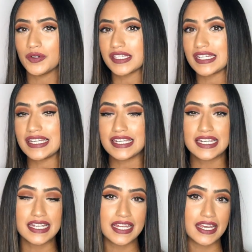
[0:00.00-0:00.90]
is
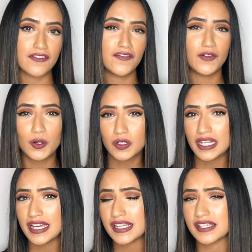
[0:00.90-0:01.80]
needing
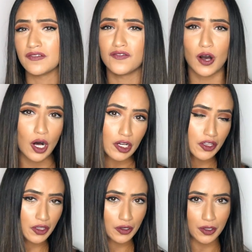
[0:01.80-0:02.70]
fullness and
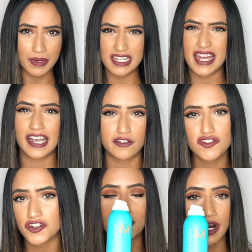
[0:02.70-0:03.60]
volume and
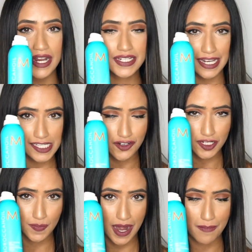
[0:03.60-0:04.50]
texture, dry texture
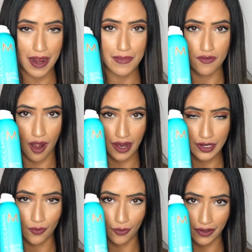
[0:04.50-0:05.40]
spray by Moroccan
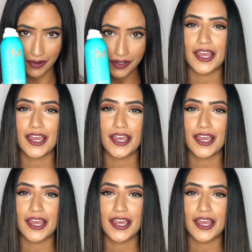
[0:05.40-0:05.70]
Oil.